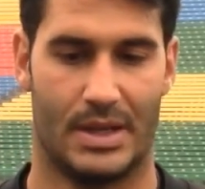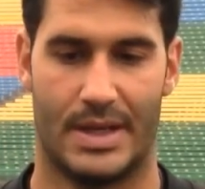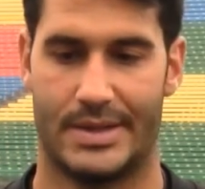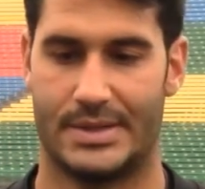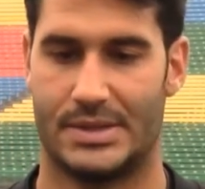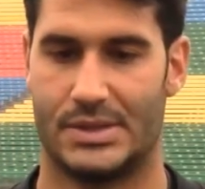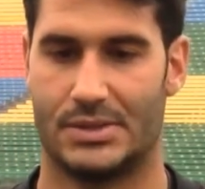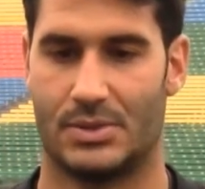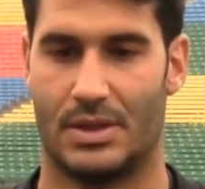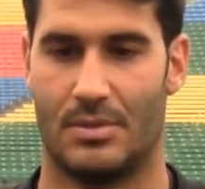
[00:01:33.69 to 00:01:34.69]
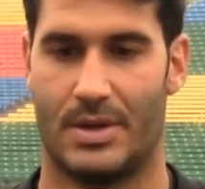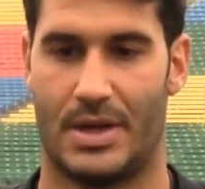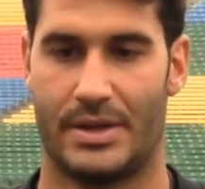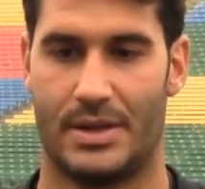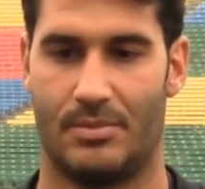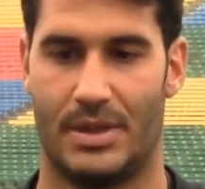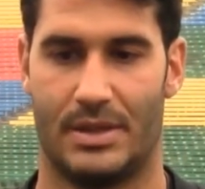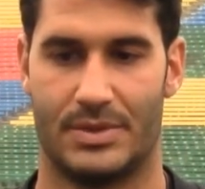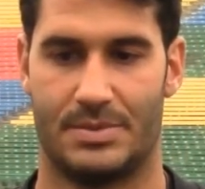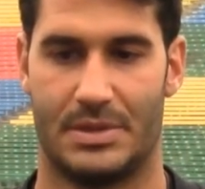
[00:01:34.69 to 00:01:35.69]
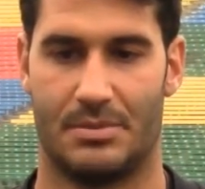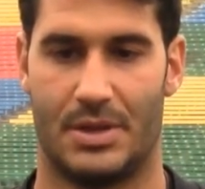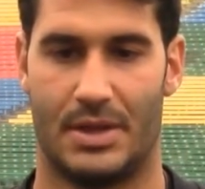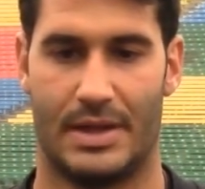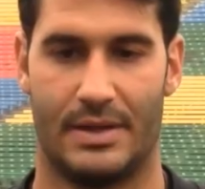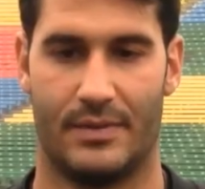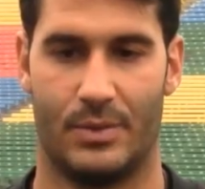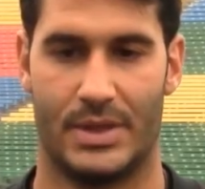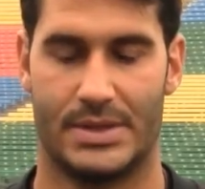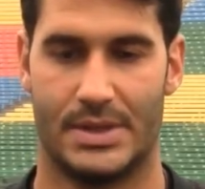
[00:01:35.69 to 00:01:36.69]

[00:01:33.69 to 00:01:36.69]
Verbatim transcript: a lot of decisions decisions within the pocket and being able to spit the ball out everywhere.